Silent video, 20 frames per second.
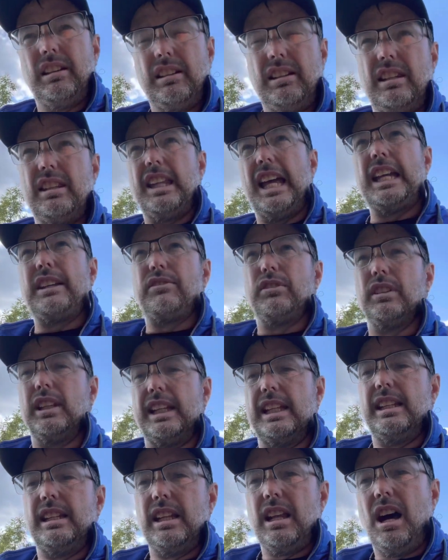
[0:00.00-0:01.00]

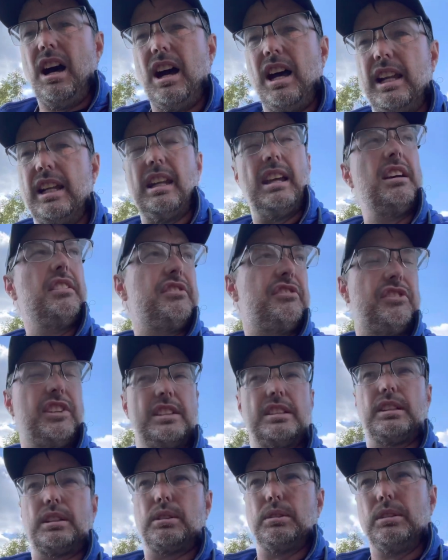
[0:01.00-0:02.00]
thankfully non
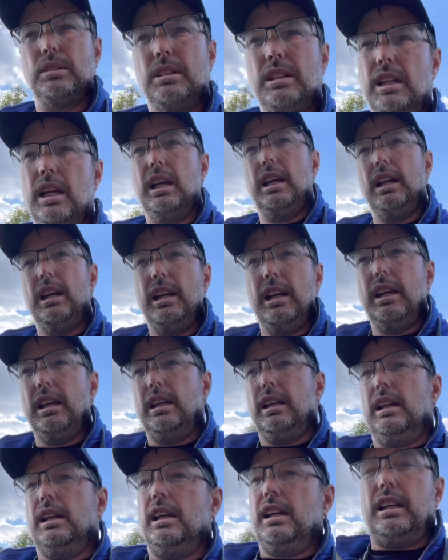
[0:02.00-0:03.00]
physical
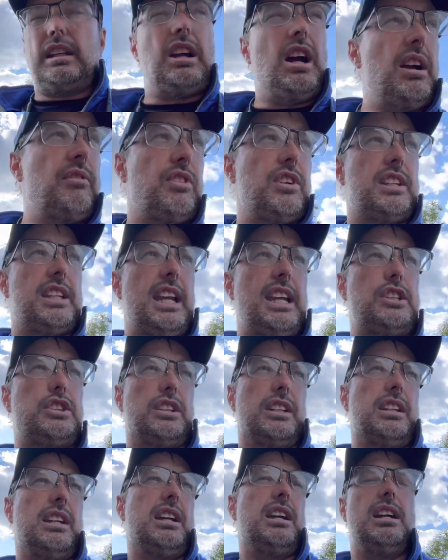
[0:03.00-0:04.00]

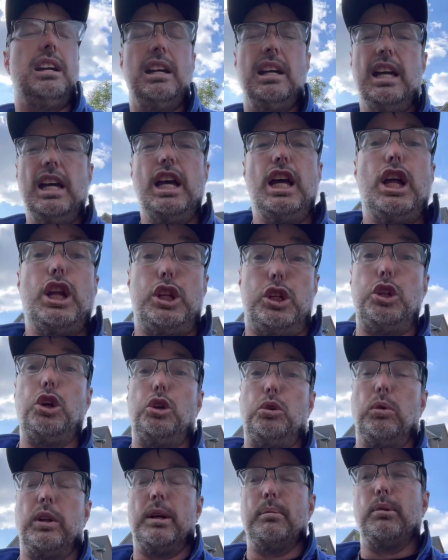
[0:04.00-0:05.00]
confrontation. Dude
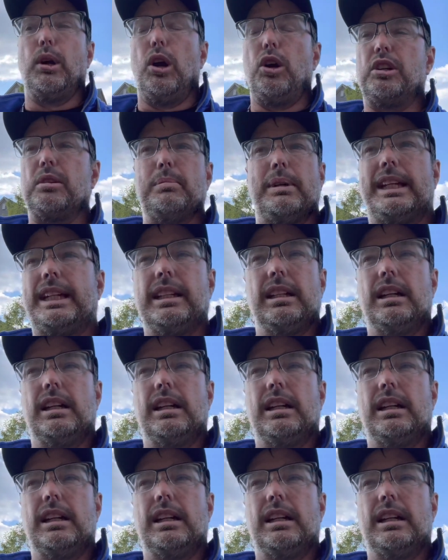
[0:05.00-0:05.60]
would have broke me.